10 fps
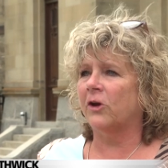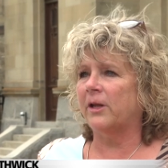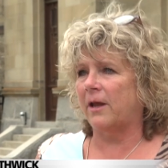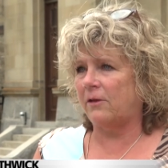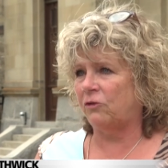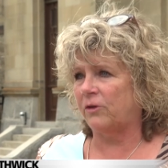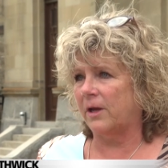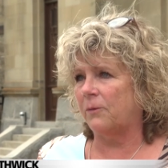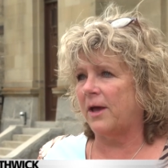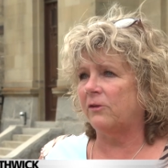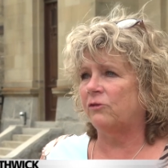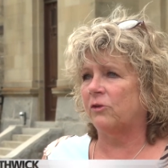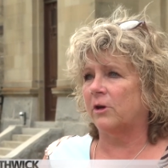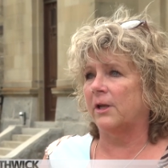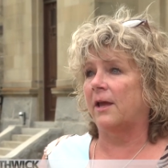going to get your inquest,
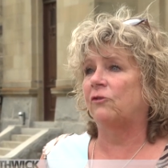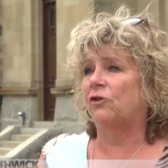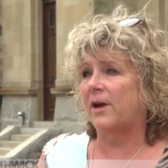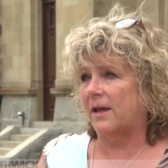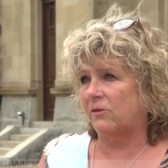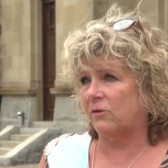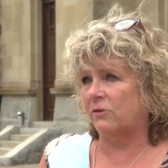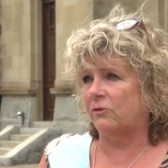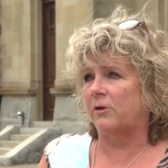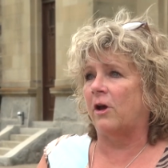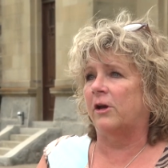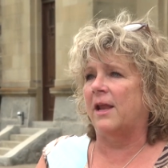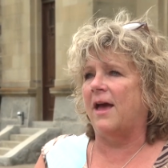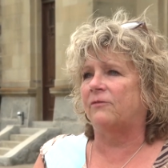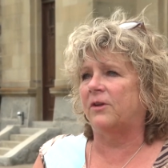you're going to get your answers, you're not going
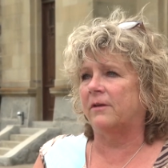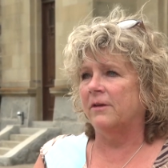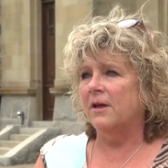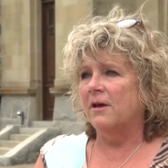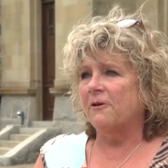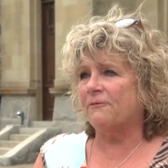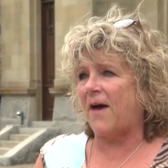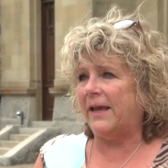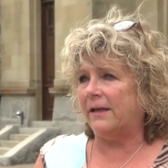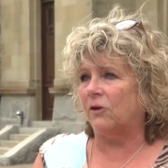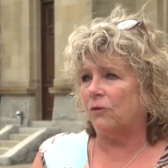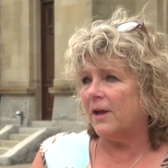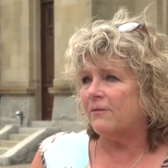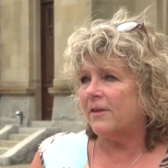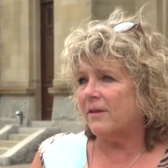to have to fight and
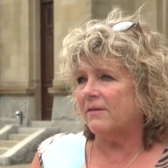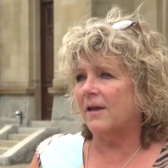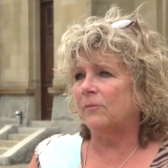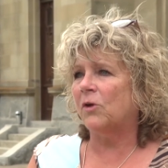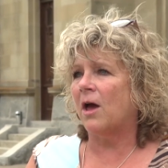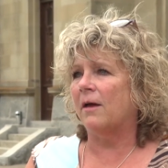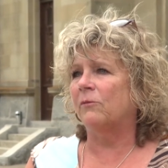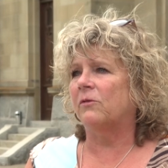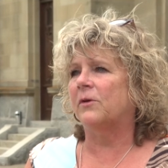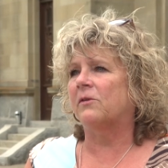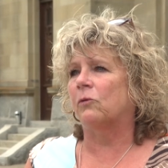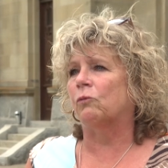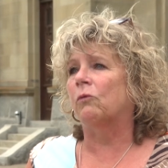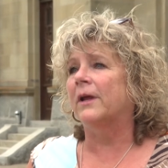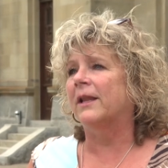grieve at the same time, so it's a
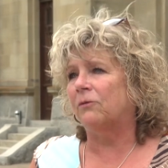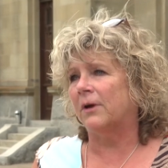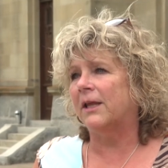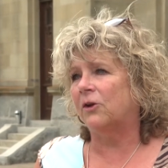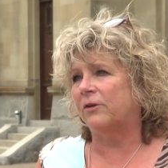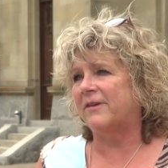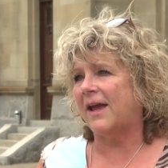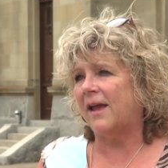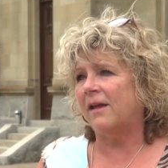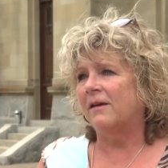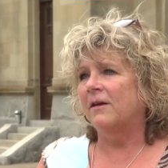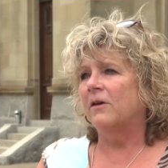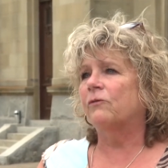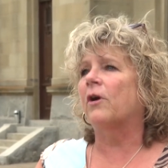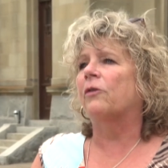really, really good day
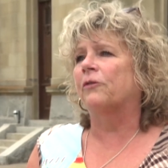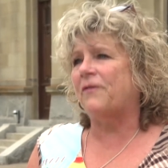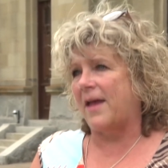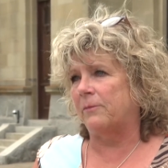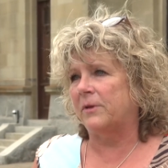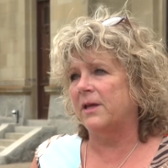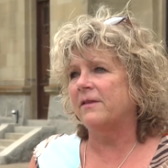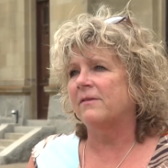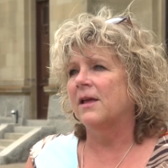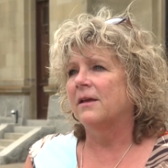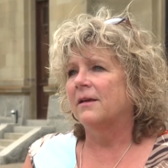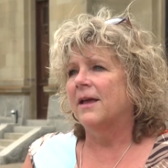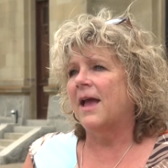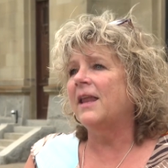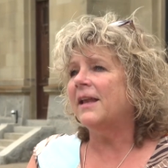for other families.
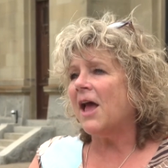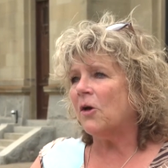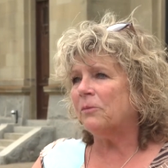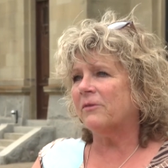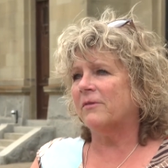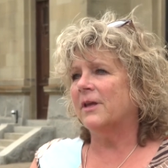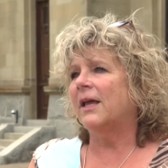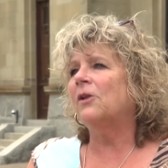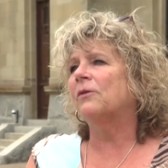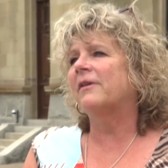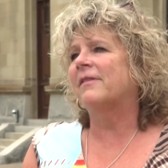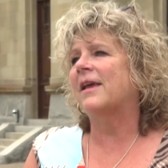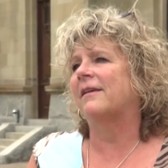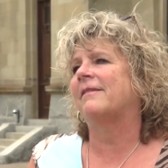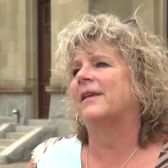And it helps Hillary's
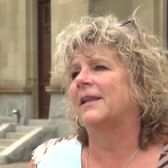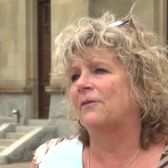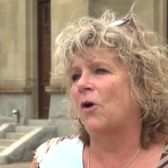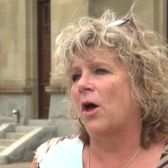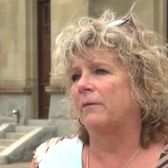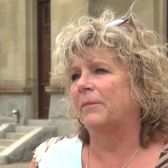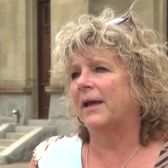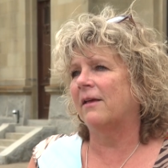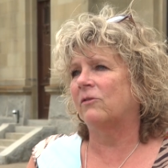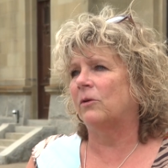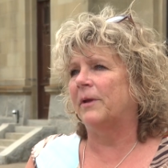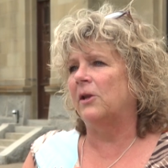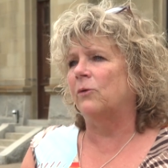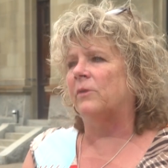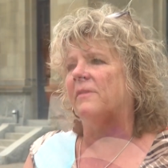legacy live on because it'll be
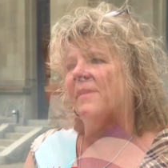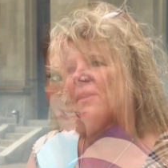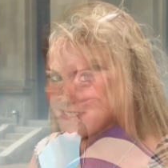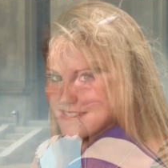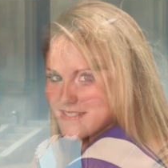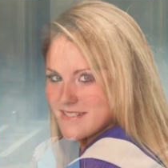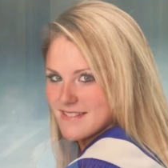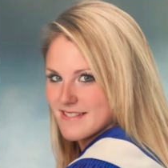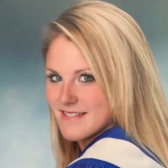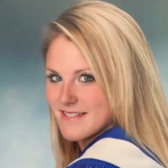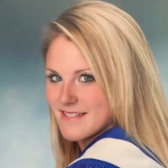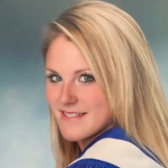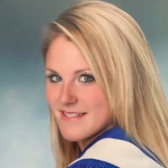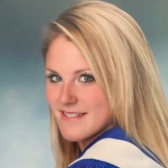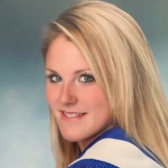known as Hillary's Law, so
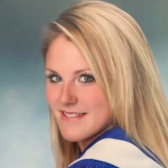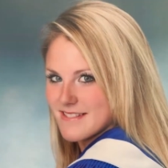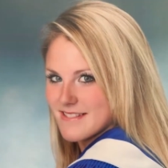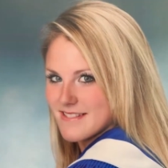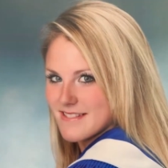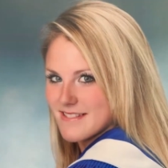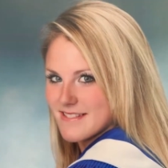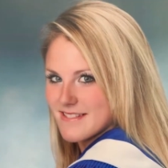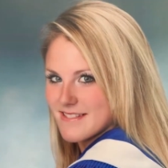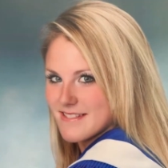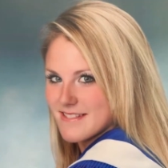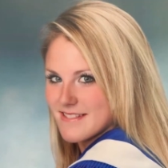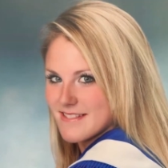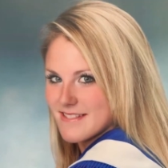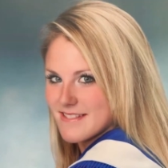her death, she didn't
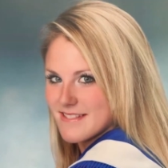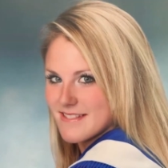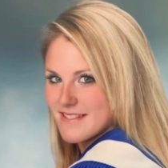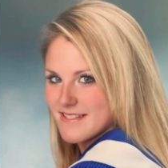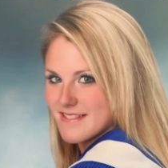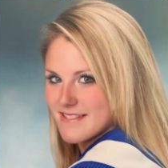die in vain.